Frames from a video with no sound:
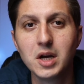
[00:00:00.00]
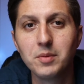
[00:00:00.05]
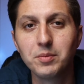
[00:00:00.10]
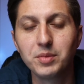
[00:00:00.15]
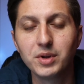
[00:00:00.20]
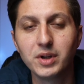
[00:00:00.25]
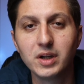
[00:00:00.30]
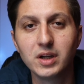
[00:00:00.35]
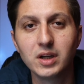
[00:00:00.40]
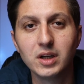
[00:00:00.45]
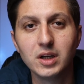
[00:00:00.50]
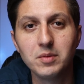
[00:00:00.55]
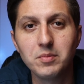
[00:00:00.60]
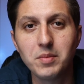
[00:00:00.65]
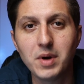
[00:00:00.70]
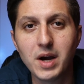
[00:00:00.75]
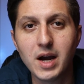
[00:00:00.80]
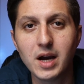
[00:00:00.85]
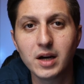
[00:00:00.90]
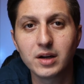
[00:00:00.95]
play an
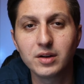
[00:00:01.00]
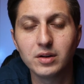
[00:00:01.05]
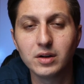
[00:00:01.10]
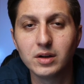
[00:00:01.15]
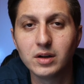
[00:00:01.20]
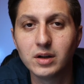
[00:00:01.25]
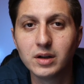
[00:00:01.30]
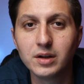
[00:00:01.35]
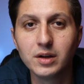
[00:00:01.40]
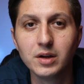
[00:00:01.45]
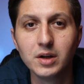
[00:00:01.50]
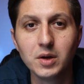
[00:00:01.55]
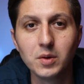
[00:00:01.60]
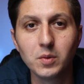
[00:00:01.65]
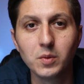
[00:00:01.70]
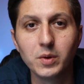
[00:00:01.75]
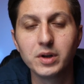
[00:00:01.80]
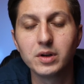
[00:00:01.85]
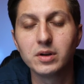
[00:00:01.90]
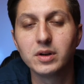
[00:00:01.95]
impact on
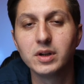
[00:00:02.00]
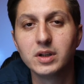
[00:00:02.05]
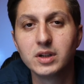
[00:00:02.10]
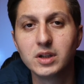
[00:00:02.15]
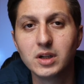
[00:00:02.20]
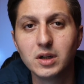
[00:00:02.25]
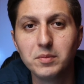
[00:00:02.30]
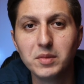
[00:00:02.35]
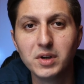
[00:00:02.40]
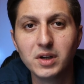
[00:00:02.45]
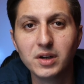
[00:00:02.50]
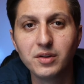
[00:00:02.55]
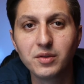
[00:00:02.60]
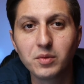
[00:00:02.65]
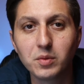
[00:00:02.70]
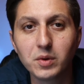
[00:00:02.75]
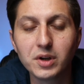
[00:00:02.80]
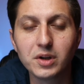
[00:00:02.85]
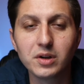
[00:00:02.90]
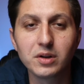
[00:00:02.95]
what your income
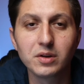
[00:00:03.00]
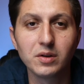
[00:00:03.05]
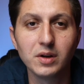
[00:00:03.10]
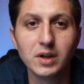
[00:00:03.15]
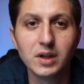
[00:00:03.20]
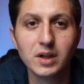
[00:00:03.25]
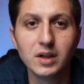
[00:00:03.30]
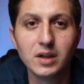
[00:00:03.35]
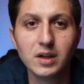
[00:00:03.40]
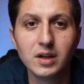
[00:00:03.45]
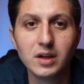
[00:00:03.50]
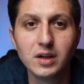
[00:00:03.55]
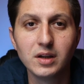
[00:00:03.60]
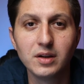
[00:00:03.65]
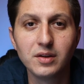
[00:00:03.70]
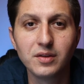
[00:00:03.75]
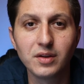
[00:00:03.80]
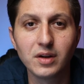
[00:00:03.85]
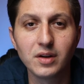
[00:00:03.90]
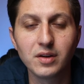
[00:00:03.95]
is, what your credit
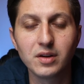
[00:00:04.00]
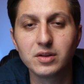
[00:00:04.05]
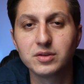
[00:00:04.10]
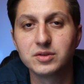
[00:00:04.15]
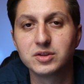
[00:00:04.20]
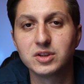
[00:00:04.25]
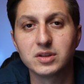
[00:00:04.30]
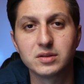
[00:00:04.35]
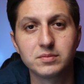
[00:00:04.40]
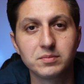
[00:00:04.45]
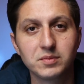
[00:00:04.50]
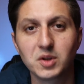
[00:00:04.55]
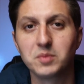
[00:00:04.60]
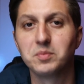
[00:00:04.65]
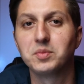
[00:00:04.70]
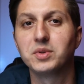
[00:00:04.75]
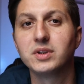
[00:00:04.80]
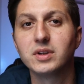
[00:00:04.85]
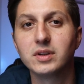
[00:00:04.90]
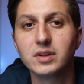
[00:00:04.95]
is. They'll just
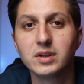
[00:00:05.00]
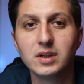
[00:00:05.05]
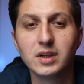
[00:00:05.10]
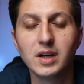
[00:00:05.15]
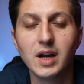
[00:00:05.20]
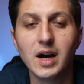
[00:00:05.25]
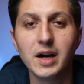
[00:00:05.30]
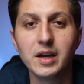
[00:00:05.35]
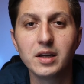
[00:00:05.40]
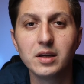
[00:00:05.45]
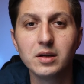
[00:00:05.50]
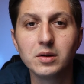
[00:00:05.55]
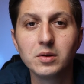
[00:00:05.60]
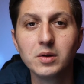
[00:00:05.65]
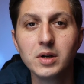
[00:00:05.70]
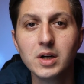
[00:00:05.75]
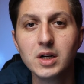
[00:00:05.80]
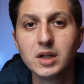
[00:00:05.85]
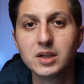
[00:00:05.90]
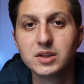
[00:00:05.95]
completely deny
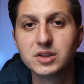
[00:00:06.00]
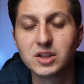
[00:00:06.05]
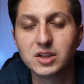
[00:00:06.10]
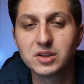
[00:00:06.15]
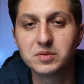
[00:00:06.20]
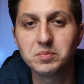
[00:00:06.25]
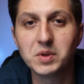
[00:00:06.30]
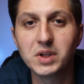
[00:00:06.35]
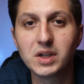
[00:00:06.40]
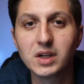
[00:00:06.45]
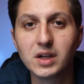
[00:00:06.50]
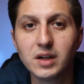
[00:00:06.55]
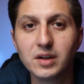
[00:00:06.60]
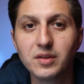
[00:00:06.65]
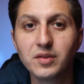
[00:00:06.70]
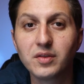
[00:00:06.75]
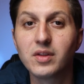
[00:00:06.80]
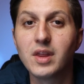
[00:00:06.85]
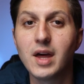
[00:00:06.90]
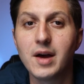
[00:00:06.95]
you just
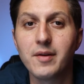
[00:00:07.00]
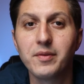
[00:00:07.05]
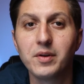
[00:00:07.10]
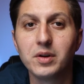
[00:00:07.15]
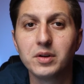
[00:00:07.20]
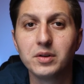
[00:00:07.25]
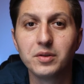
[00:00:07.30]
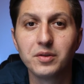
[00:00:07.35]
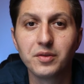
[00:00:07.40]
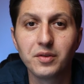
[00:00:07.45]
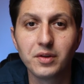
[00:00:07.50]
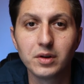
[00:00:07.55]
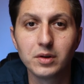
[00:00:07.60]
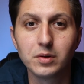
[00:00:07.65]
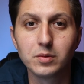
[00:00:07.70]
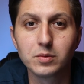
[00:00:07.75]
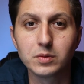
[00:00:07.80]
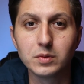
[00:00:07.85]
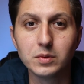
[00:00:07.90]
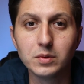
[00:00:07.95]
because that follows
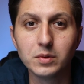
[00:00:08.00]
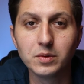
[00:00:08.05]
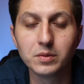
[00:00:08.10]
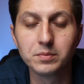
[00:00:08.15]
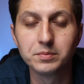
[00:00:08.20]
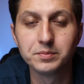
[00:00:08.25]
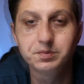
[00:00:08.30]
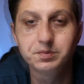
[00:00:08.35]
their rule.